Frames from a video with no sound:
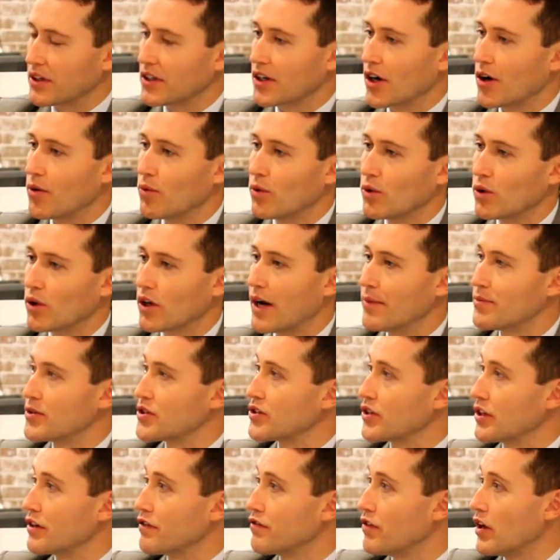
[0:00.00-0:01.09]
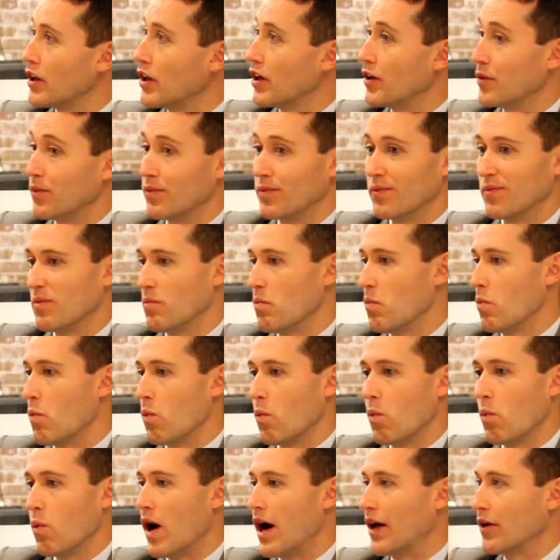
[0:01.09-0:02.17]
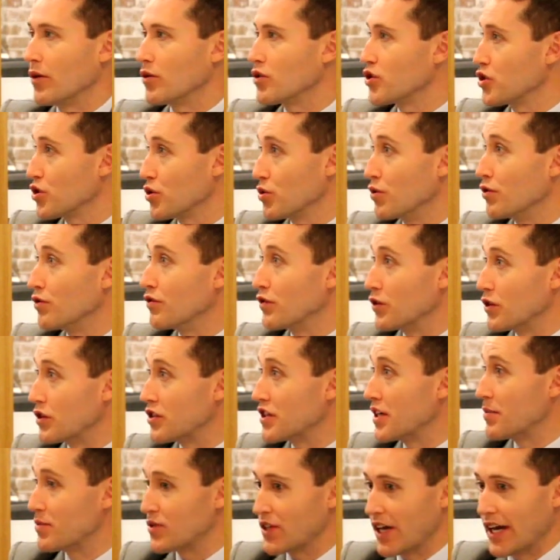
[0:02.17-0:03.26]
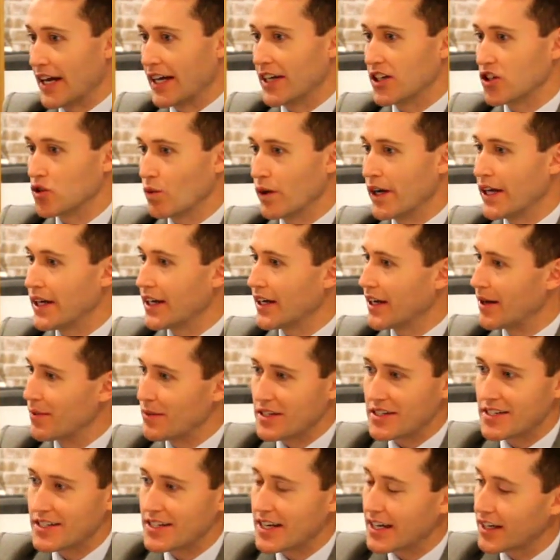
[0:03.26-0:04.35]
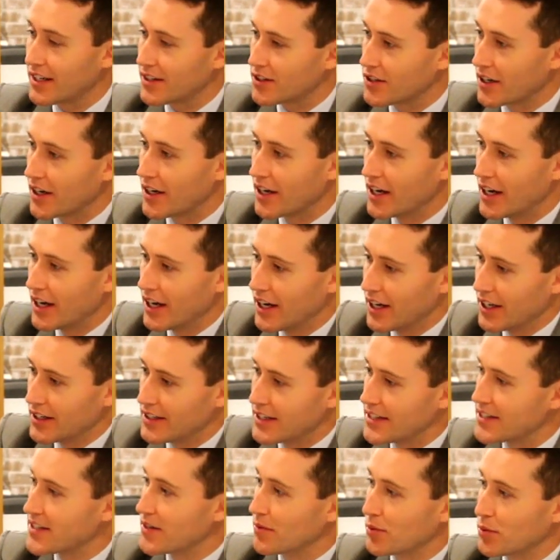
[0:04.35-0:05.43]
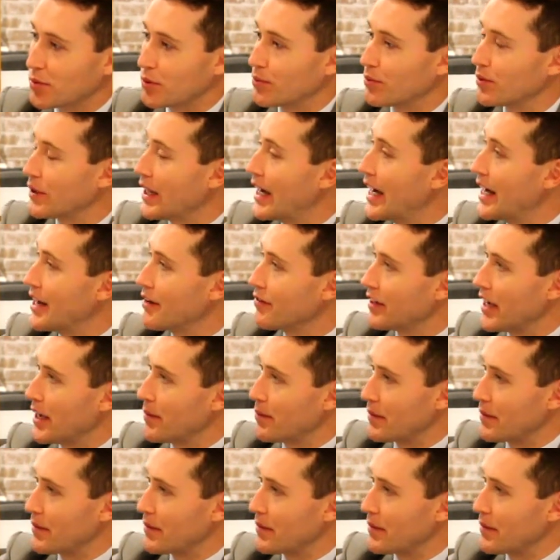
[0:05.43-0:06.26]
that go, well, look, I'm just going to follow one or two of your tips each week, and I'm going to stick to disciplined plan of